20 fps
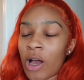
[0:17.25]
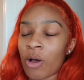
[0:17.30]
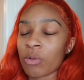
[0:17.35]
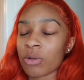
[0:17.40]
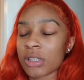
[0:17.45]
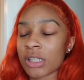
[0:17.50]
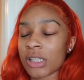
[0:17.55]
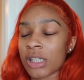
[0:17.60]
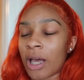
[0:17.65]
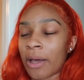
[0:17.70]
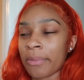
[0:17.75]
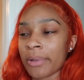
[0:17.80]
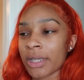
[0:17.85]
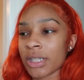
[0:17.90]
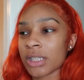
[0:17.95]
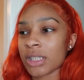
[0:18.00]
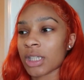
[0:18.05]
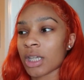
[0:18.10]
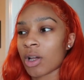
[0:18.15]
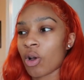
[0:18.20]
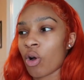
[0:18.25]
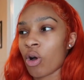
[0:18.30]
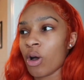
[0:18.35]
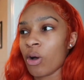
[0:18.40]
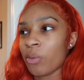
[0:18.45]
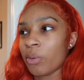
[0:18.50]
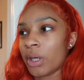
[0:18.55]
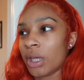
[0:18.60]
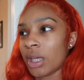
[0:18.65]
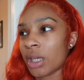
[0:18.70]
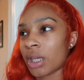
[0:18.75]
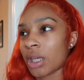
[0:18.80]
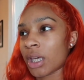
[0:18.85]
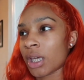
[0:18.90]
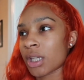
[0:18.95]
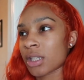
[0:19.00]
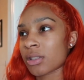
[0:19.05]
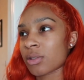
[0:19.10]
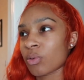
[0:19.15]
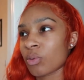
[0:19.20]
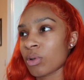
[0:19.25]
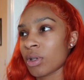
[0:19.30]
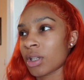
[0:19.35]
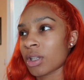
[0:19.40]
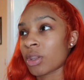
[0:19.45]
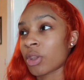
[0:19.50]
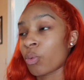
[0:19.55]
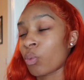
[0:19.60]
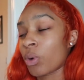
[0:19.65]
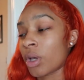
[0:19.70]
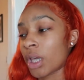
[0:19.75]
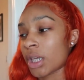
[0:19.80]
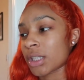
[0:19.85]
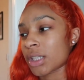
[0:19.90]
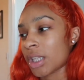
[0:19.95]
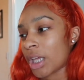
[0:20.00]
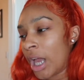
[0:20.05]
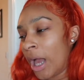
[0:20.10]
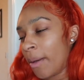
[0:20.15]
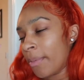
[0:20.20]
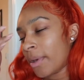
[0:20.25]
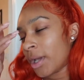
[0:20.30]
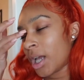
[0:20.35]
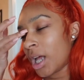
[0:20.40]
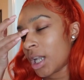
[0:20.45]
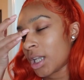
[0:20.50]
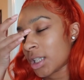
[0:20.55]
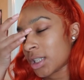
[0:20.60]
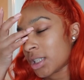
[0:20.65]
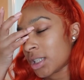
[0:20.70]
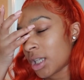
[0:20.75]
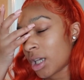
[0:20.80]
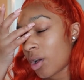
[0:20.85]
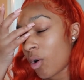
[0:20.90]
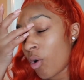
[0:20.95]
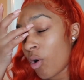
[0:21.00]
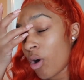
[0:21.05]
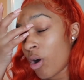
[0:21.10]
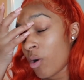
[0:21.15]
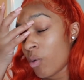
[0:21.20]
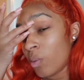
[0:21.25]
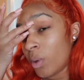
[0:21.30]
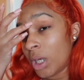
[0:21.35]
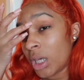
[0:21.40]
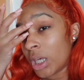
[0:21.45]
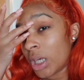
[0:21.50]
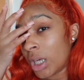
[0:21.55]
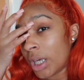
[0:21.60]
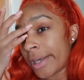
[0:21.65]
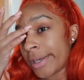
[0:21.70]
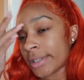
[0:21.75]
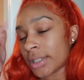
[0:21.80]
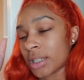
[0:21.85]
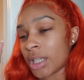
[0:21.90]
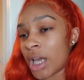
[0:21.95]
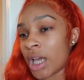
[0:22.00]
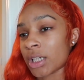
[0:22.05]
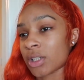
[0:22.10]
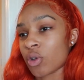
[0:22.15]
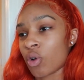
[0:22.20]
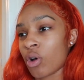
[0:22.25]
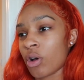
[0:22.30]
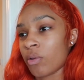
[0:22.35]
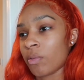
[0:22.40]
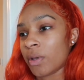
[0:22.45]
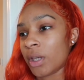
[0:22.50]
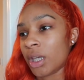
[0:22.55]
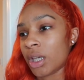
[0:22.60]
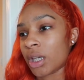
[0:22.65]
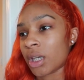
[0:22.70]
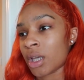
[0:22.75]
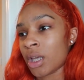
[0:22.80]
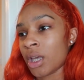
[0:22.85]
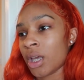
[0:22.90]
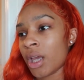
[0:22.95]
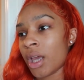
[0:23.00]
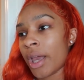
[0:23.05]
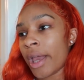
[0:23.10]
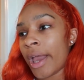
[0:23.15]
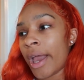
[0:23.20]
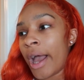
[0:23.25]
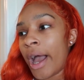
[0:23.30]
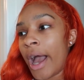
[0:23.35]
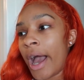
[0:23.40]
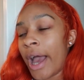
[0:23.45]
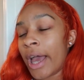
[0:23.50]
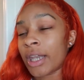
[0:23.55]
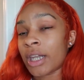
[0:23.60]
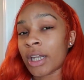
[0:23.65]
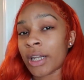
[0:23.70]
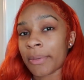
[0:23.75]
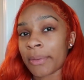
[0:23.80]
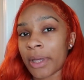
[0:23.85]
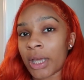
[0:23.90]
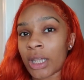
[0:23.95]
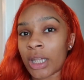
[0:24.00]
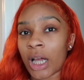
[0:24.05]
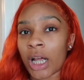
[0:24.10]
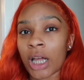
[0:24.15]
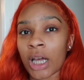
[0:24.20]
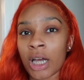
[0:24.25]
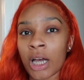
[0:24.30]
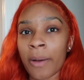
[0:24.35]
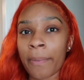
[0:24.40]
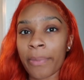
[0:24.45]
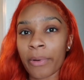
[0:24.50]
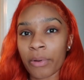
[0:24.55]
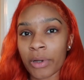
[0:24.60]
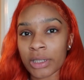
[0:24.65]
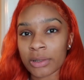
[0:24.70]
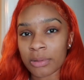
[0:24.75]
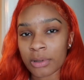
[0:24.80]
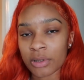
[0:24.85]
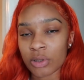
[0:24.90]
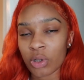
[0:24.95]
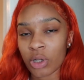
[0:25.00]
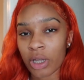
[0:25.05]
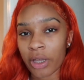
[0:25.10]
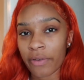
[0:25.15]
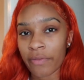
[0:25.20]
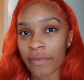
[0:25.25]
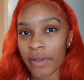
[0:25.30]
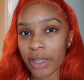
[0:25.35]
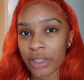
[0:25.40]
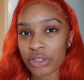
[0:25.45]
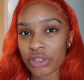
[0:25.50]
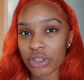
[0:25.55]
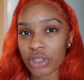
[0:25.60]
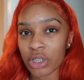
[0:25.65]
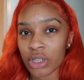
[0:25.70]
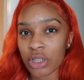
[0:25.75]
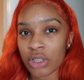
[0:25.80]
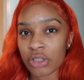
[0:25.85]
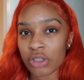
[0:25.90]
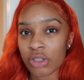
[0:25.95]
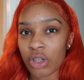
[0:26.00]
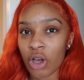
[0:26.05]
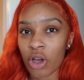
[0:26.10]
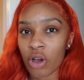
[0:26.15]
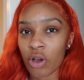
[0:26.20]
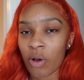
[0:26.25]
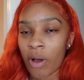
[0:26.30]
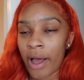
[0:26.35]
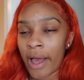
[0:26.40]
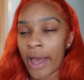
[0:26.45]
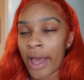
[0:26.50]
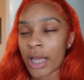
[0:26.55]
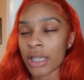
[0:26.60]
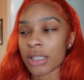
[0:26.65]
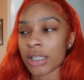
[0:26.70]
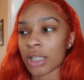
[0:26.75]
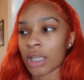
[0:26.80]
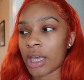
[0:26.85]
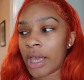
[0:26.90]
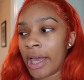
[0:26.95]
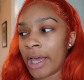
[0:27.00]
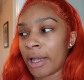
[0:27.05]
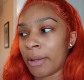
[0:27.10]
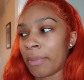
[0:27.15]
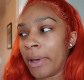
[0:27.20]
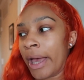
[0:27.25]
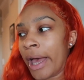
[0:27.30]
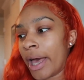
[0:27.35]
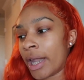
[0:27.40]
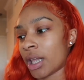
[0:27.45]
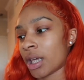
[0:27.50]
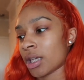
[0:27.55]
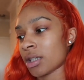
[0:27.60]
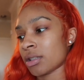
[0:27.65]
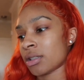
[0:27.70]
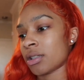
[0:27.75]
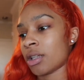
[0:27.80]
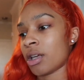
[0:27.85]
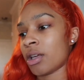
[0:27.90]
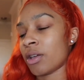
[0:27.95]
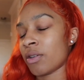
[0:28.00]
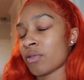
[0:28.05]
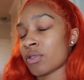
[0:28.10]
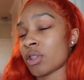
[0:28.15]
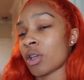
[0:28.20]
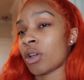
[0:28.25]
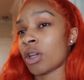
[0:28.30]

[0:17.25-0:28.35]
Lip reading: I've been sick all week. It's Wednesday. I've been kind of sick all weekend slash all week. I ended up getting like an upper respiratory infection, so I had to get antibiotic and stuff.